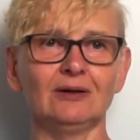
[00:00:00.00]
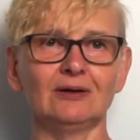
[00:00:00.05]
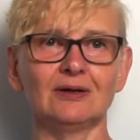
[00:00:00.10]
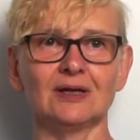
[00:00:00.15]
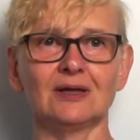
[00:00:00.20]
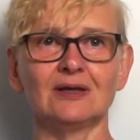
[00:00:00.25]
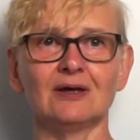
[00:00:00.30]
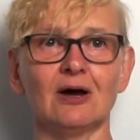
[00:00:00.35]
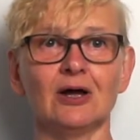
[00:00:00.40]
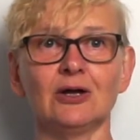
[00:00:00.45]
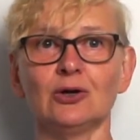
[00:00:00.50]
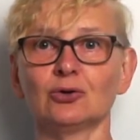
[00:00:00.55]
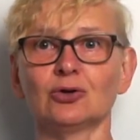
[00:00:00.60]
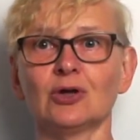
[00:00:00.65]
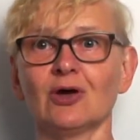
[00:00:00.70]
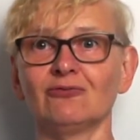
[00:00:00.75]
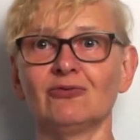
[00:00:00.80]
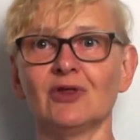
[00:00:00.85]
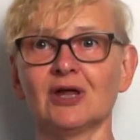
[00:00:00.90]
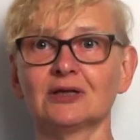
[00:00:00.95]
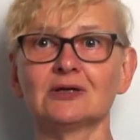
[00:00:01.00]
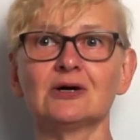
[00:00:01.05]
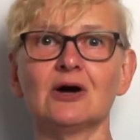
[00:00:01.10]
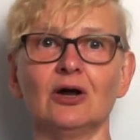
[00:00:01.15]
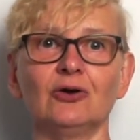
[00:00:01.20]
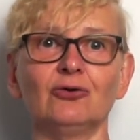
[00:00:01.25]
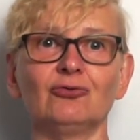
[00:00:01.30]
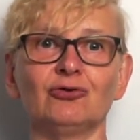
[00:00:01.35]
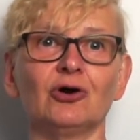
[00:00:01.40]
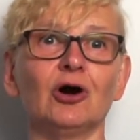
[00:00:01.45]
that I don't have that
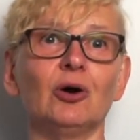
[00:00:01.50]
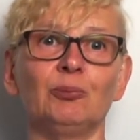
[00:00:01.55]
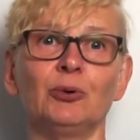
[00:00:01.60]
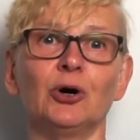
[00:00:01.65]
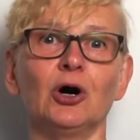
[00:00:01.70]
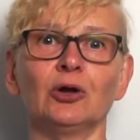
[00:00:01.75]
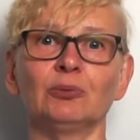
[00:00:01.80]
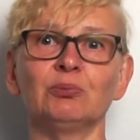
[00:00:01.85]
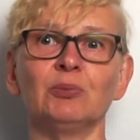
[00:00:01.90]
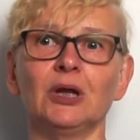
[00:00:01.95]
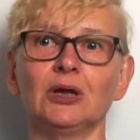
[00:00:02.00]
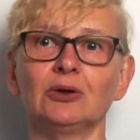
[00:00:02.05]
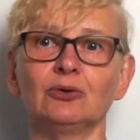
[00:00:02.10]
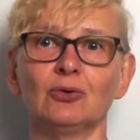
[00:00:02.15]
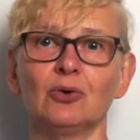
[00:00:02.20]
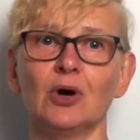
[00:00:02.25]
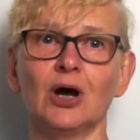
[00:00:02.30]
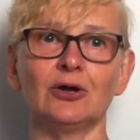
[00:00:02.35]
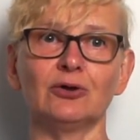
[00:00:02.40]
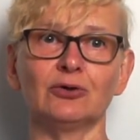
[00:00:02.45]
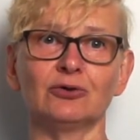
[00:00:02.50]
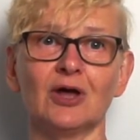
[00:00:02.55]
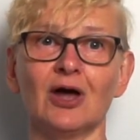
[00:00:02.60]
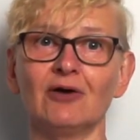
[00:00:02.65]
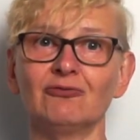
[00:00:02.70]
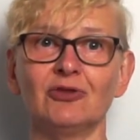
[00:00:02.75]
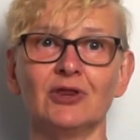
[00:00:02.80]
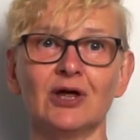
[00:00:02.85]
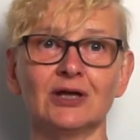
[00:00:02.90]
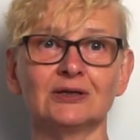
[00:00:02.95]
kind of apartment or I don't
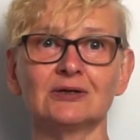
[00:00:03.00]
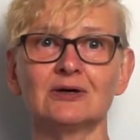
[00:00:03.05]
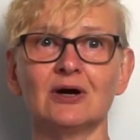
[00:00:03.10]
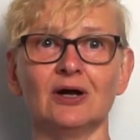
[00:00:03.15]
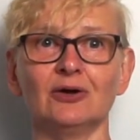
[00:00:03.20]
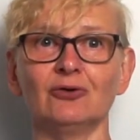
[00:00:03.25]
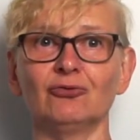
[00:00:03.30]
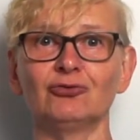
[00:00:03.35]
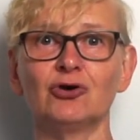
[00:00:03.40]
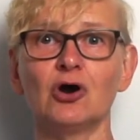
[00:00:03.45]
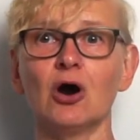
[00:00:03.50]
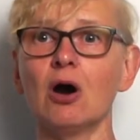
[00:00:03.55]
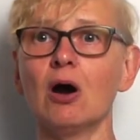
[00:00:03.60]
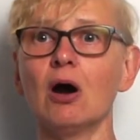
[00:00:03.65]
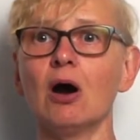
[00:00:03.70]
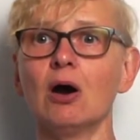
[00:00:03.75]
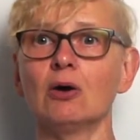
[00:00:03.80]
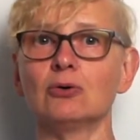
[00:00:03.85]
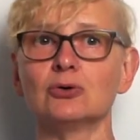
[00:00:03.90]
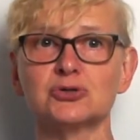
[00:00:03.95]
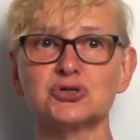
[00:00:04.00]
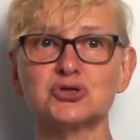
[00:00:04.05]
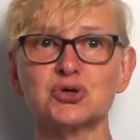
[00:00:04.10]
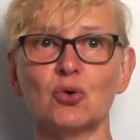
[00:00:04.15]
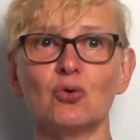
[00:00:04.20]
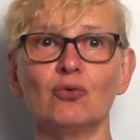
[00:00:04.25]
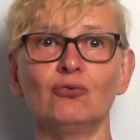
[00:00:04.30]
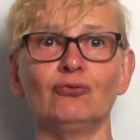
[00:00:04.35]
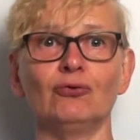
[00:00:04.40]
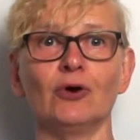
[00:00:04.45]
have that kind of car or
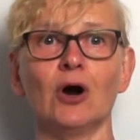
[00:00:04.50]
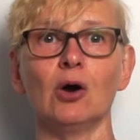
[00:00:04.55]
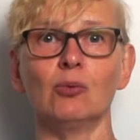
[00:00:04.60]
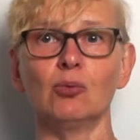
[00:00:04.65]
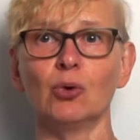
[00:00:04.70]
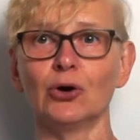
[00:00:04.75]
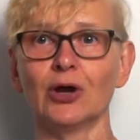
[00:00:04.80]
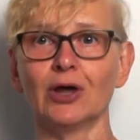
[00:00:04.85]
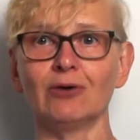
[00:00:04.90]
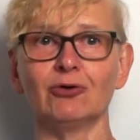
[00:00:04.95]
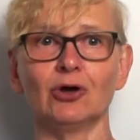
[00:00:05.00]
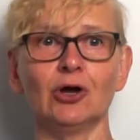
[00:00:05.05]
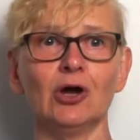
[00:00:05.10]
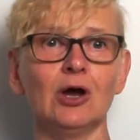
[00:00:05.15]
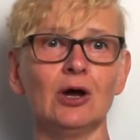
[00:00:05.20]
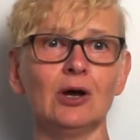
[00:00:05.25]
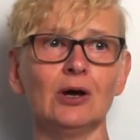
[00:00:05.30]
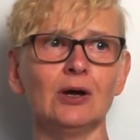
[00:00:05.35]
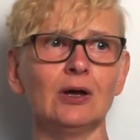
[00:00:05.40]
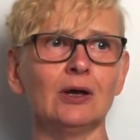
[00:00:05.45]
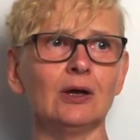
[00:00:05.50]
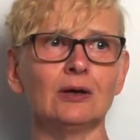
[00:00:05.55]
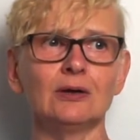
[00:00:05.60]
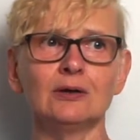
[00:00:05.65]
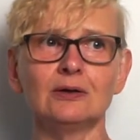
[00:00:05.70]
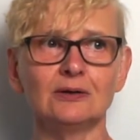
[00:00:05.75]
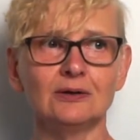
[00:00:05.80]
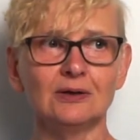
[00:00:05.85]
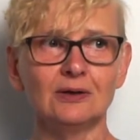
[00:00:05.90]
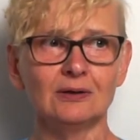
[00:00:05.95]
sofa or whatever.
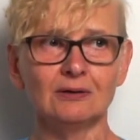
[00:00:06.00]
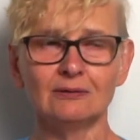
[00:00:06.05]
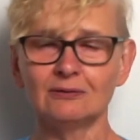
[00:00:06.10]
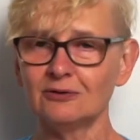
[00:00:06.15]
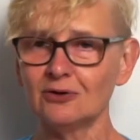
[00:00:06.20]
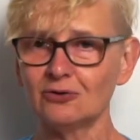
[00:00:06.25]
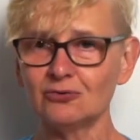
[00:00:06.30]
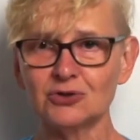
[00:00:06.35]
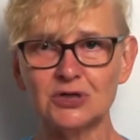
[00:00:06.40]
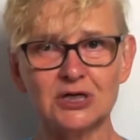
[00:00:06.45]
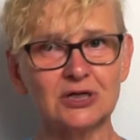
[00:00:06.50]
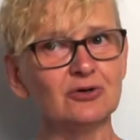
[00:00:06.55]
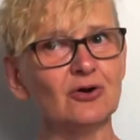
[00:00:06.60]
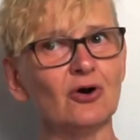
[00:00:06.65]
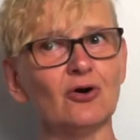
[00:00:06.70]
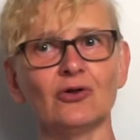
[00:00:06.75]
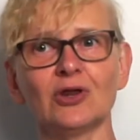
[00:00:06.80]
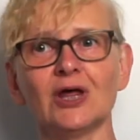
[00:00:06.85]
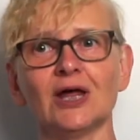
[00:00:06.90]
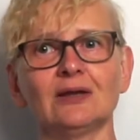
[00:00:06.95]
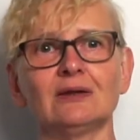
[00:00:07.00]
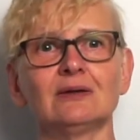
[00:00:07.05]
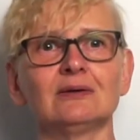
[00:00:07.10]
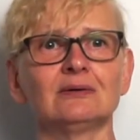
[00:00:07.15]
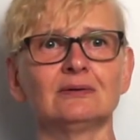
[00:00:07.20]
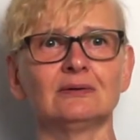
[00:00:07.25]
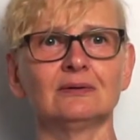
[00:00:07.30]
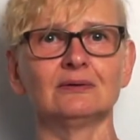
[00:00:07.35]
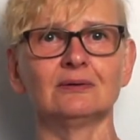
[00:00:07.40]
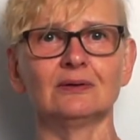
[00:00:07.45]
Don't ignore that.
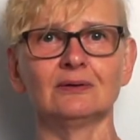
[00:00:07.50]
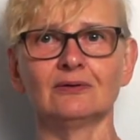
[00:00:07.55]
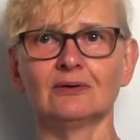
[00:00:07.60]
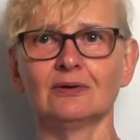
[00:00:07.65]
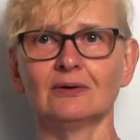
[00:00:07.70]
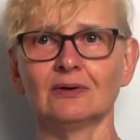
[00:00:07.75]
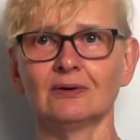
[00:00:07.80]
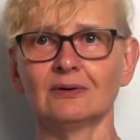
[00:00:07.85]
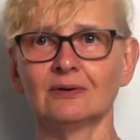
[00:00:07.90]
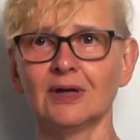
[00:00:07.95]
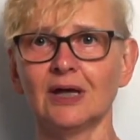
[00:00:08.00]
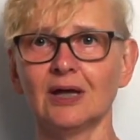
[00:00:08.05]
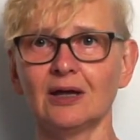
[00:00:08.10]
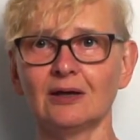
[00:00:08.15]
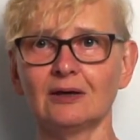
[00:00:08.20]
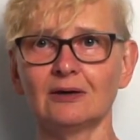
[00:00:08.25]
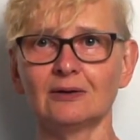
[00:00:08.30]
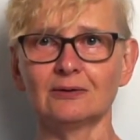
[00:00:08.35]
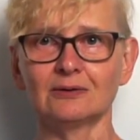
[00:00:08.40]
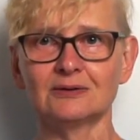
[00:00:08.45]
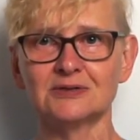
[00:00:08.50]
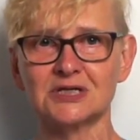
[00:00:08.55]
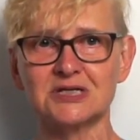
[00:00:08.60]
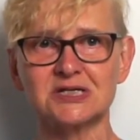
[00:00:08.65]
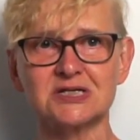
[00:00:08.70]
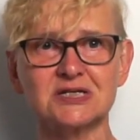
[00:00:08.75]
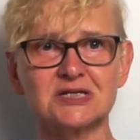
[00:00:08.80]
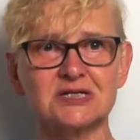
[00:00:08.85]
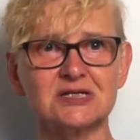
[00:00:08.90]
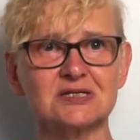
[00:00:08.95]

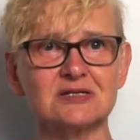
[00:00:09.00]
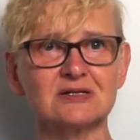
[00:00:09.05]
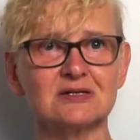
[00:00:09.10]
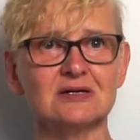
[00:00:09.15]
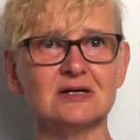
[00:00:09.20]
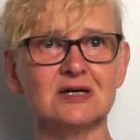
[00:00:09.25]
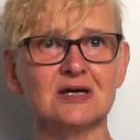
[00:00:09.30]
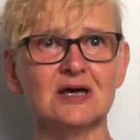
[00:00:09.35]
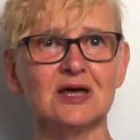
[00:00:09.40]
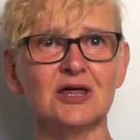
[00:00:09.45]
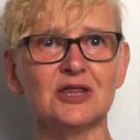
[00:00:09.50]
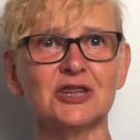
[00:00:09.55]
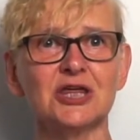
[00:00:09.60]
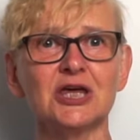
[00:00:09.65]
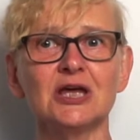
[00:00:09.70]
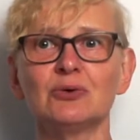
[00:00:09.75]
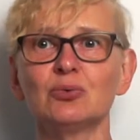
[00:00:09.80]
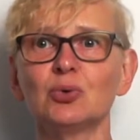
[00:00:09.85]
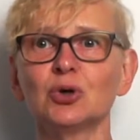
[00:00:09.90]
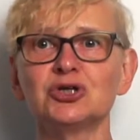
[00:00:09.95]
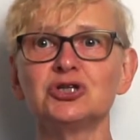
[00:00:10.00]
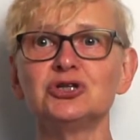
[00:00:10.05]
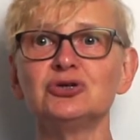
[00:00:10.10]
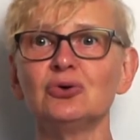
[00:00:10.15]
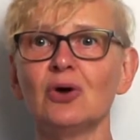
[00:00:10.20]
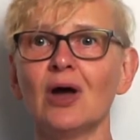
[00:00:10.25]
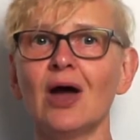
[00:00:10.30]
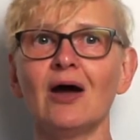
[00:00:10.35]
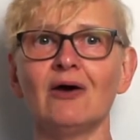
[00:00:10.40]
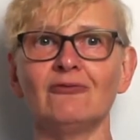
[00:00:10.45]
Just think what you
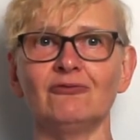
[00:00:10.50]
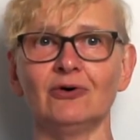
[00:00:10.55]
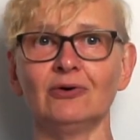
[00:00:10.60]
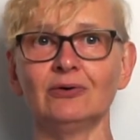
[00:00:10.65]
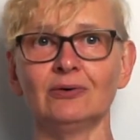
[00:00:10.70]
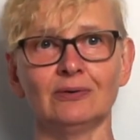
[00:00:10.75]
have.